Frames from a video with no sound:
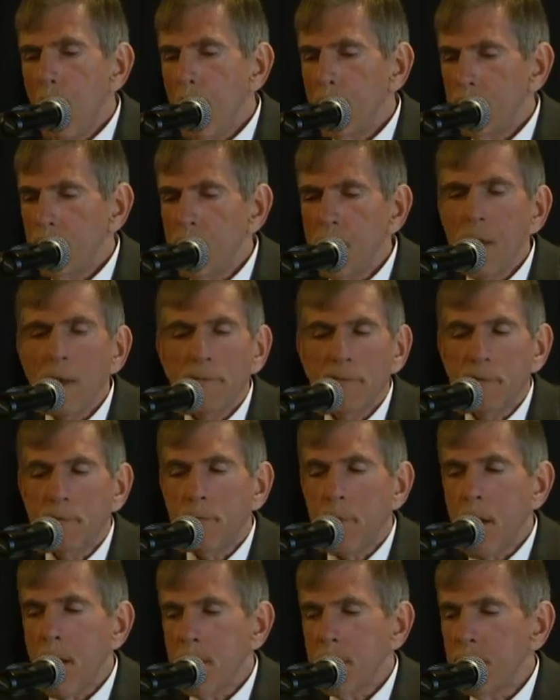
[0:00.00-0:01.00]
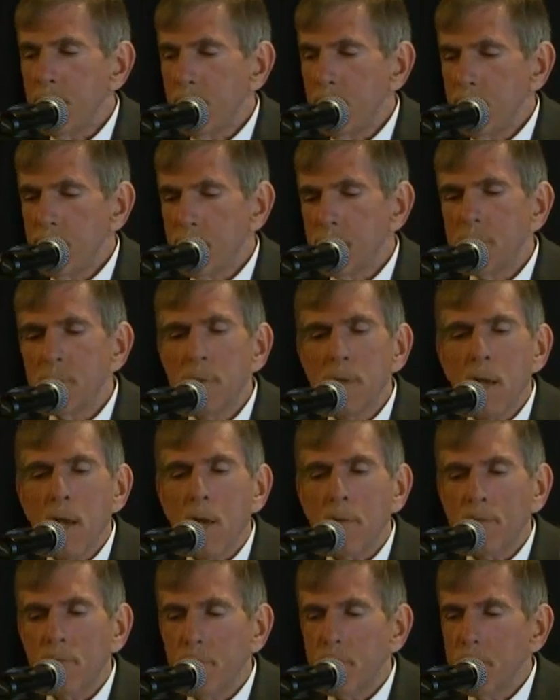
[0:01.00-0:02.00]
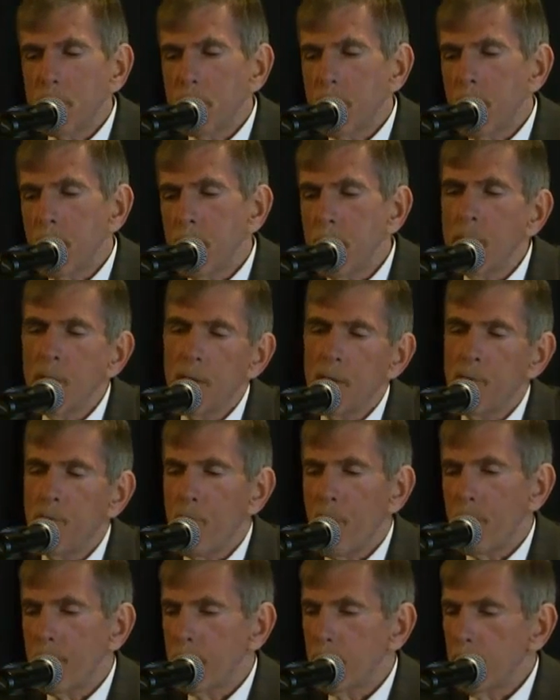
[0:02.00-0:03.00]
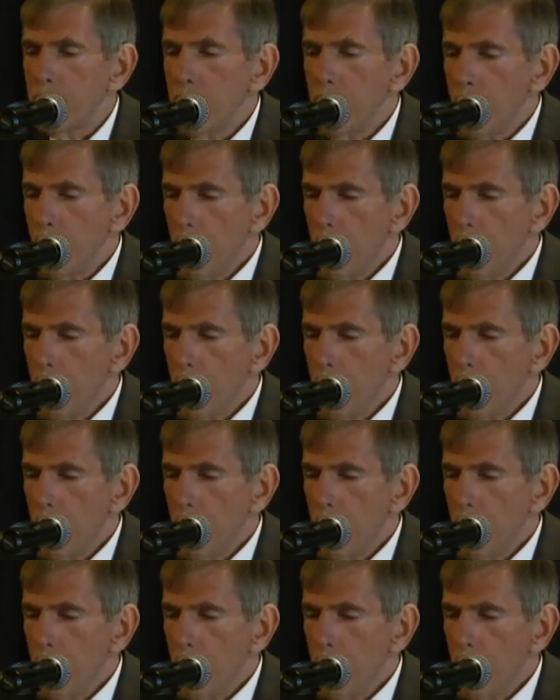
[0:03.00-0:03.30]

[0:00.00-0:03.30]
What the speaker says: do you have strategies or steps for determining whether